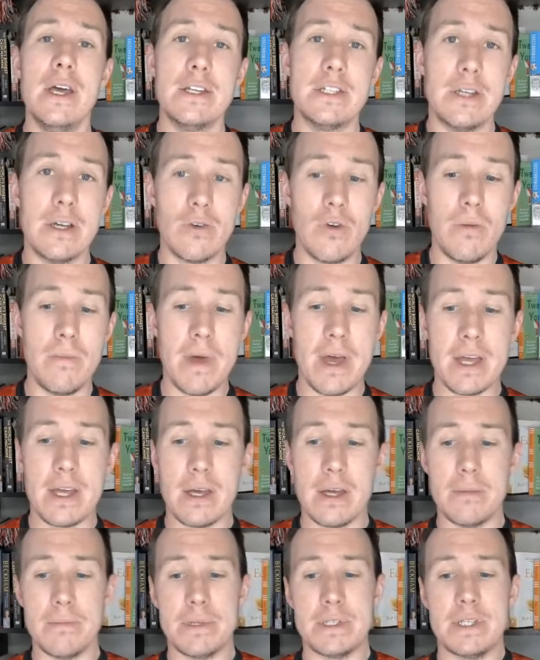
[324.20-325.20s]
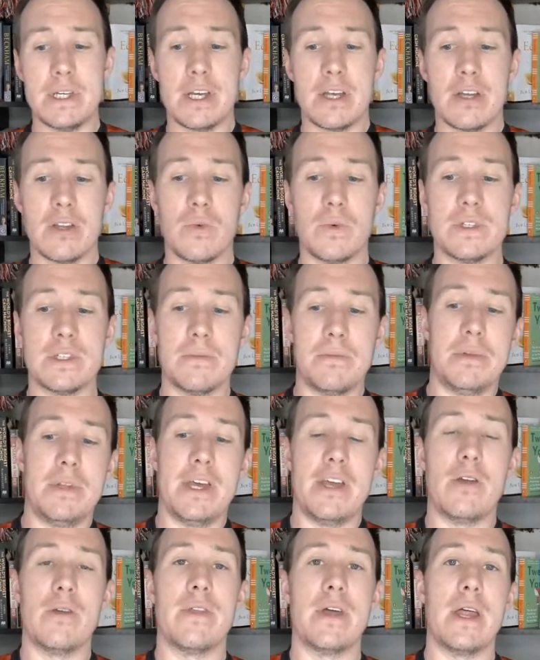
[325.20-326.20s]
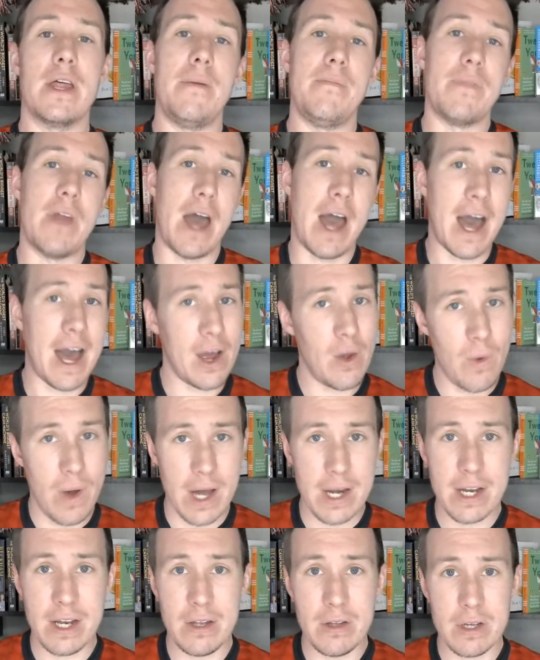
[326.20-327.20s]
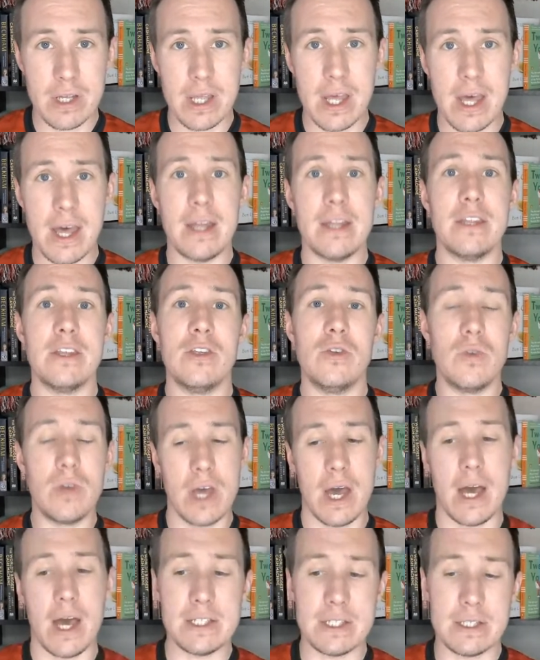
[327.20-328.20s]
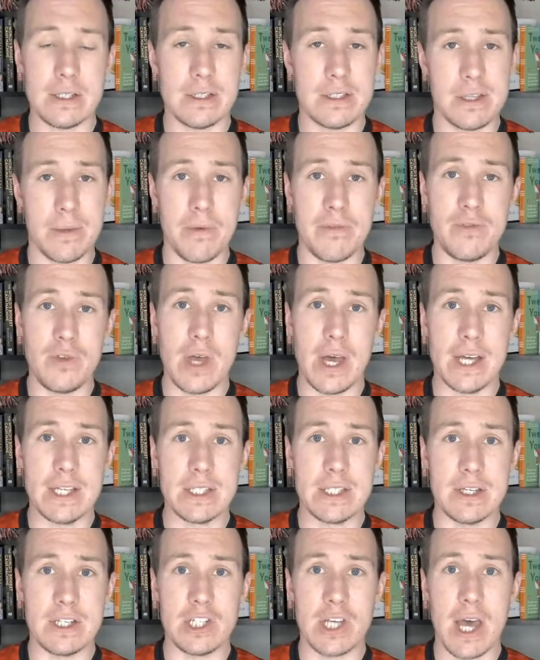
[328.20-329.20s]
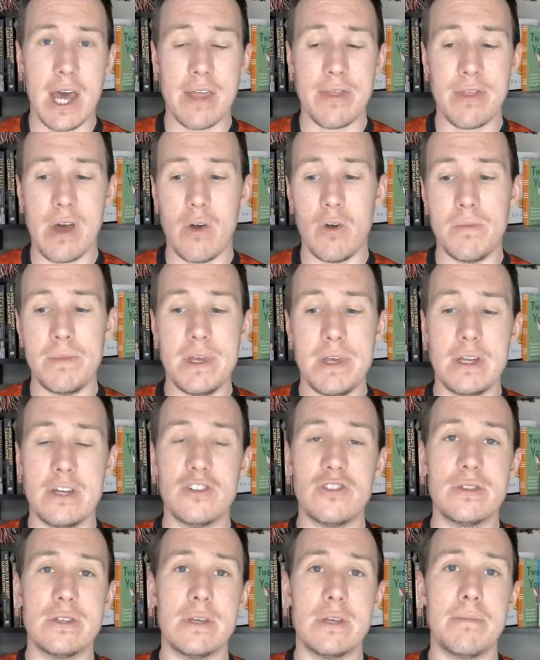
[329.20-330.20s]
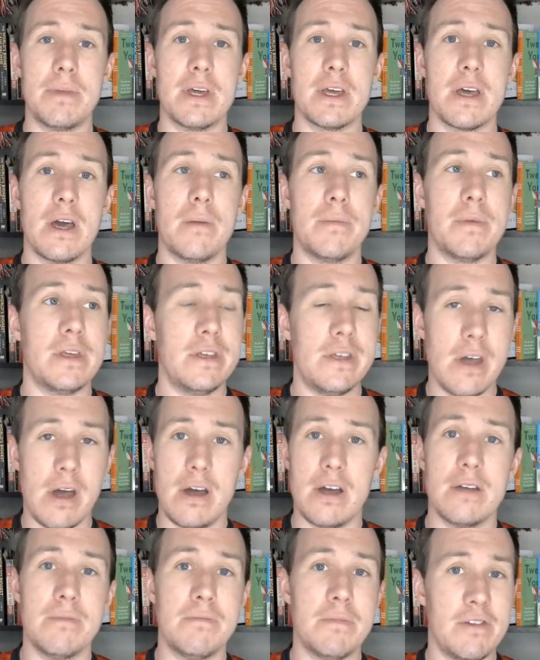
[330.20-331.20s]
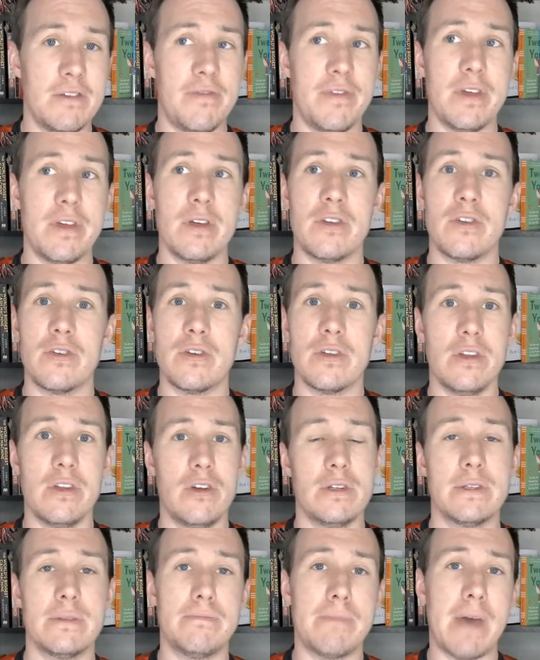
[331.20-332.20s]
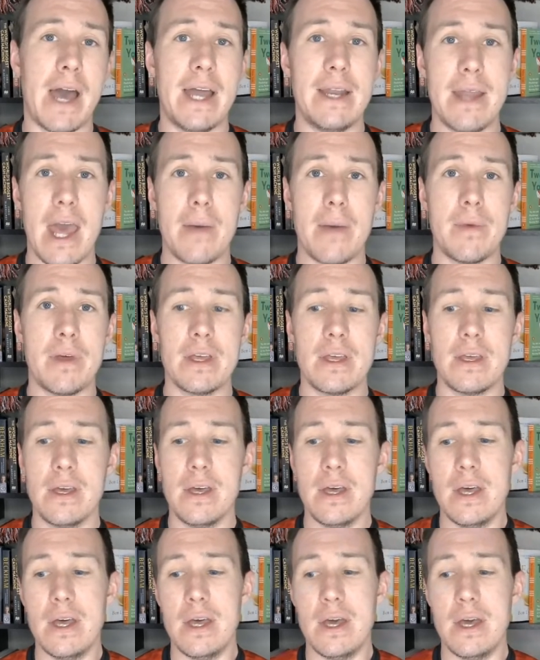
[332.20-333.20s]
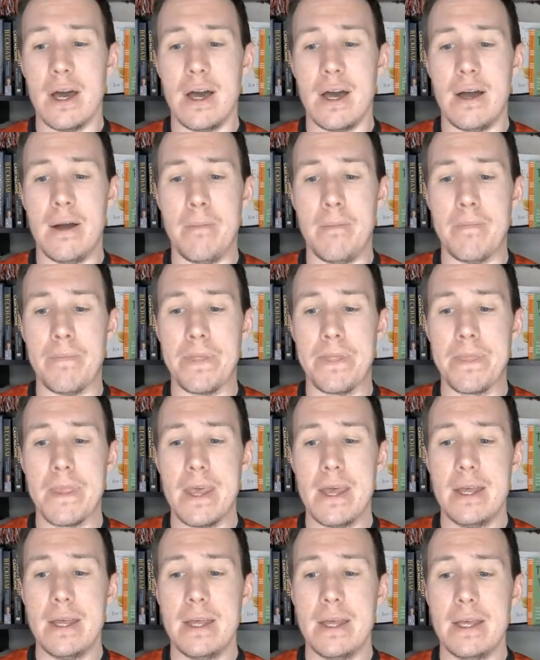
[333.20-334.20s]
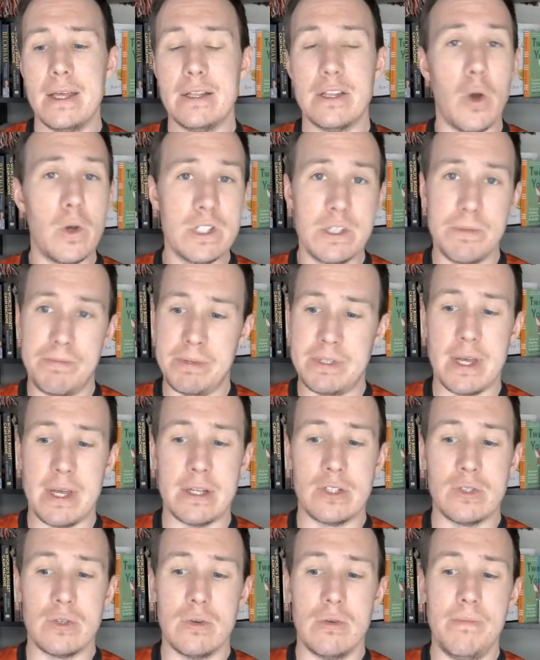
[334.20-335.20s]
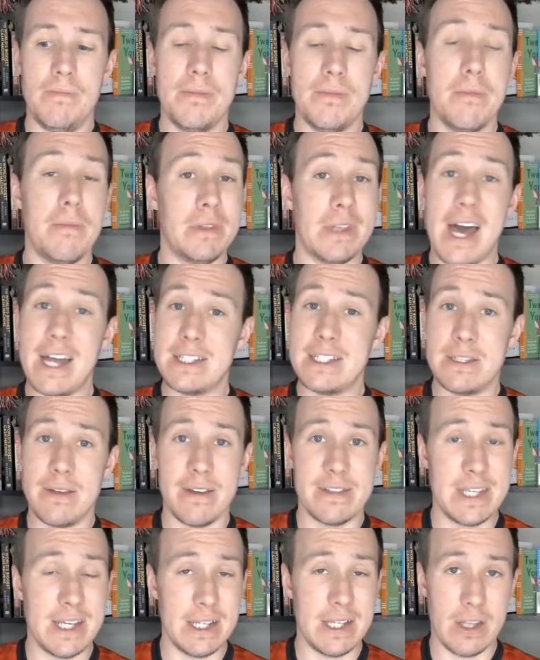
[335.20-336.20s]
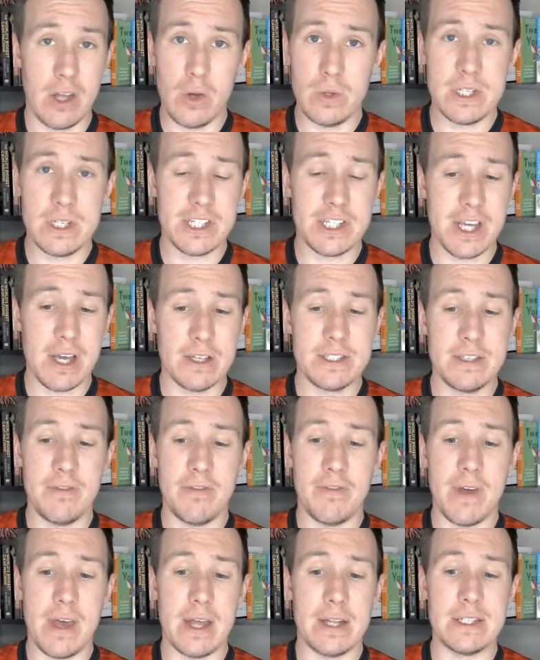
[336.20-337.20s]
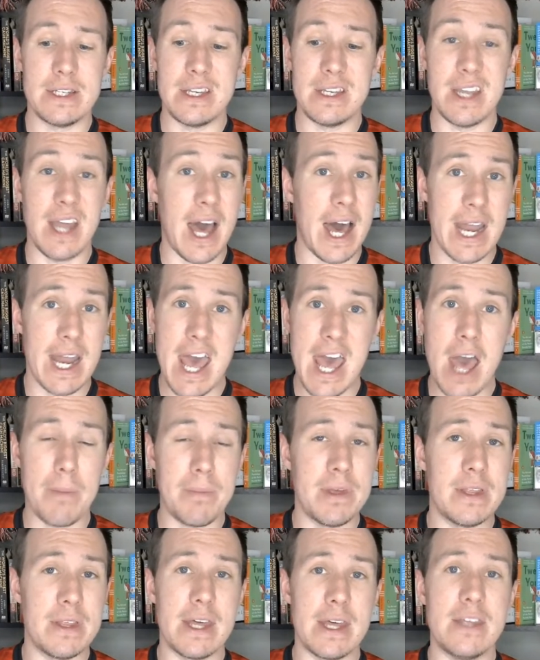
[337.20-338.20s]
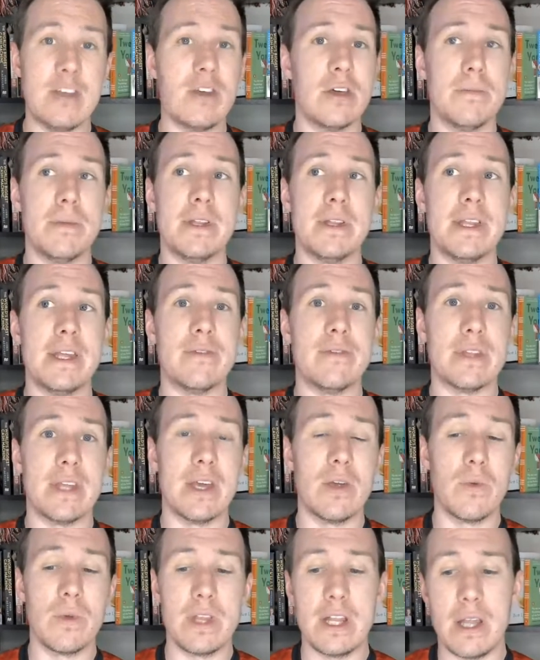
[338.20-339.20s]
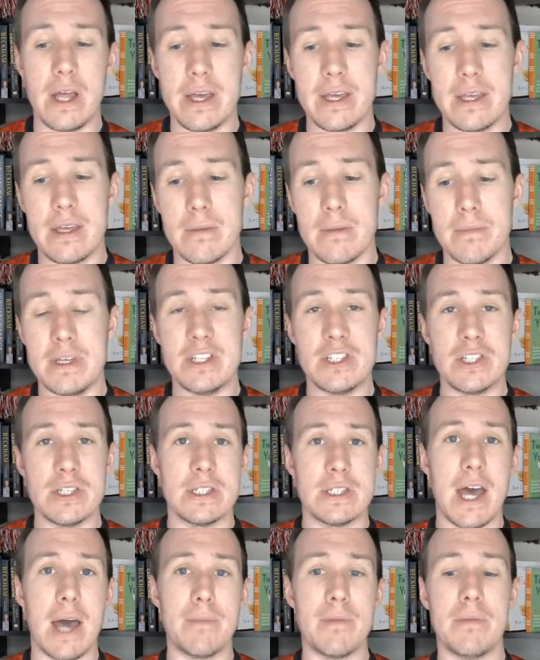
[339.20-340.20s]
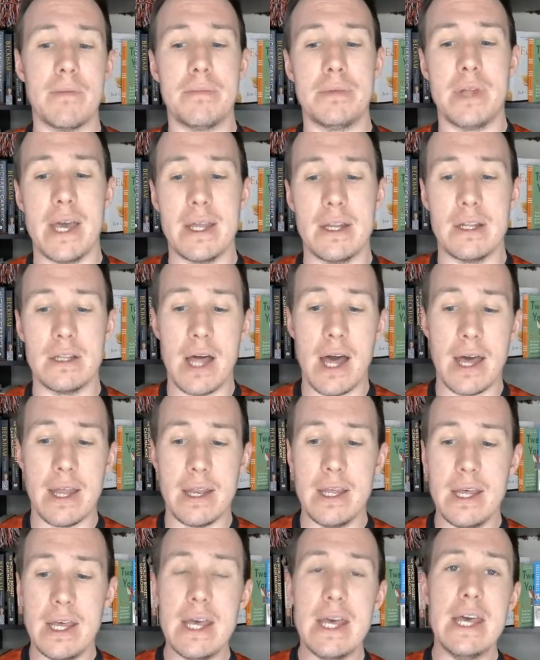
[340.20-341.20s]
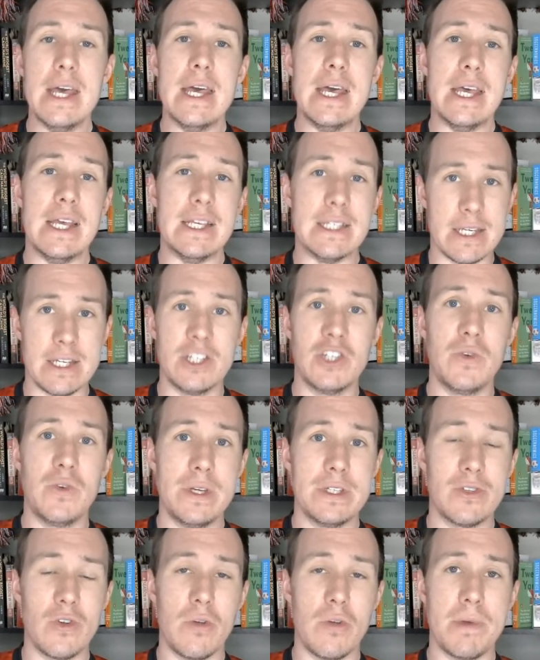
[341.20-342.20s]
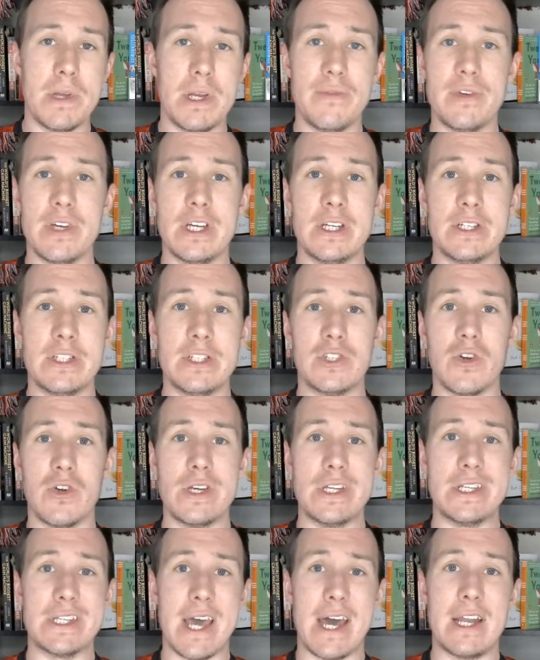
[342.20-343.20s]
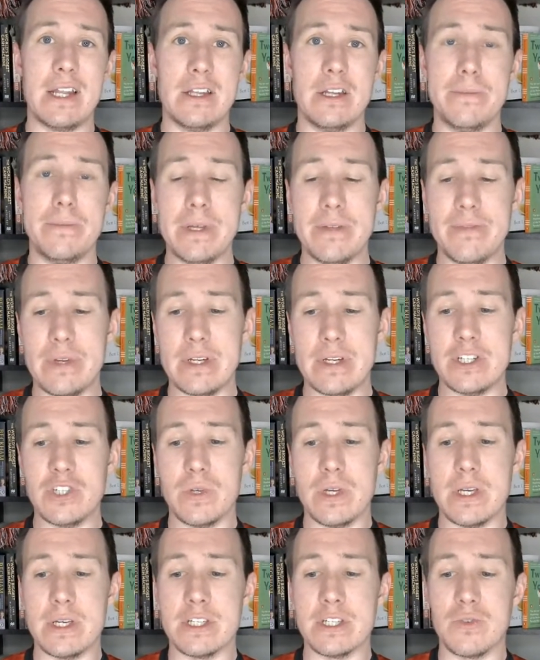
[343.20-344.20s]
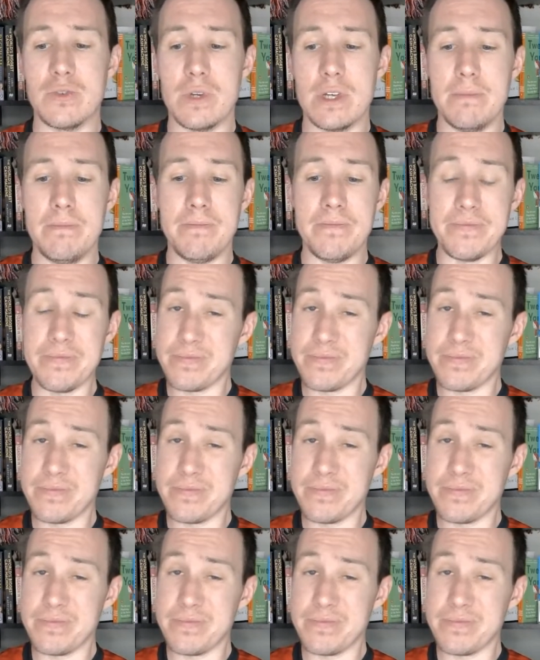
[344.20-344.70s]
Chukwuemeka in particular was a player that I wanted to look at. You guys, some of you guys in the chat thought would be an interesting pickup. A young midfielder, a little dynamic, loads of potential. I've seen loads of Chelsea fans not happy that he could be leaving. They really like him. He's just not been playing a lot. His injuries are a bit of a concern. He's got a little bit of an injury history.